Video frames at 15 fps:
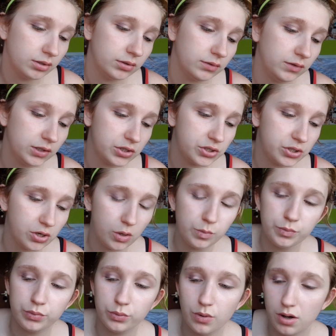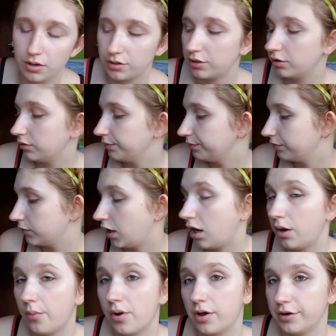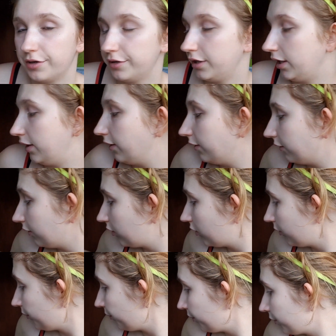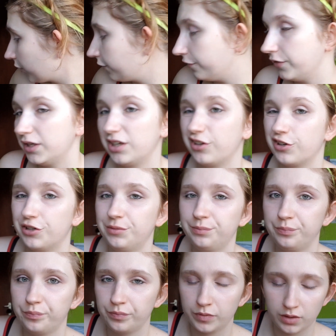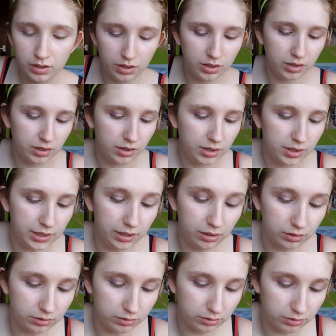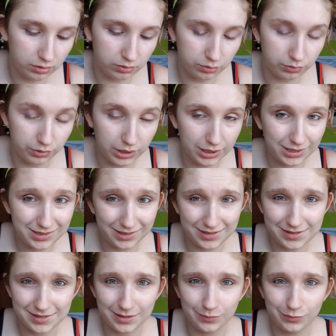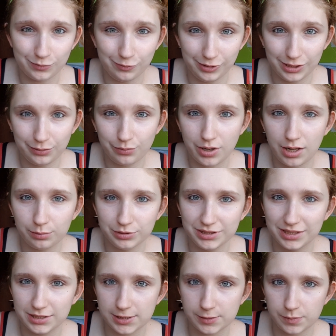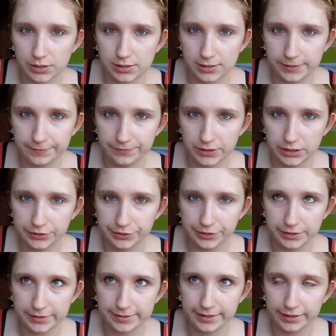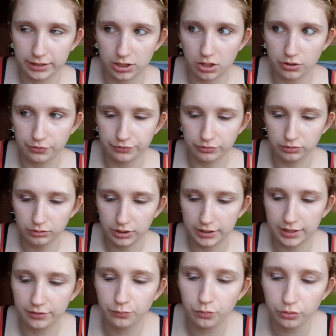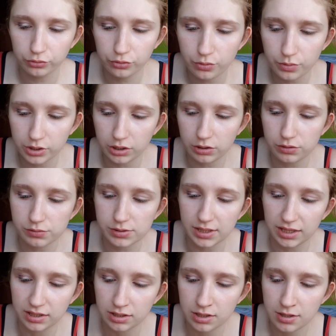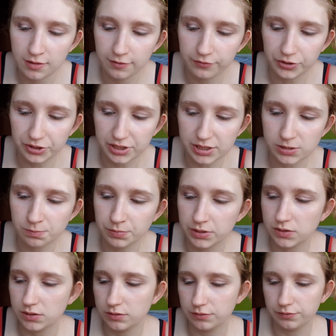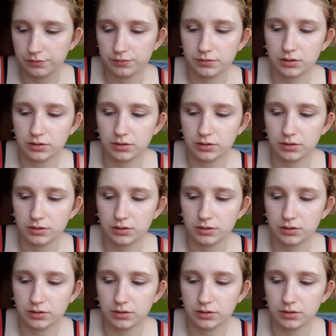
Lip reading: dish soap, water, hot water, and vinegar. It really cleans them really well, but then it smells like vinegar and it's like awful, and I don't want to use like very expensive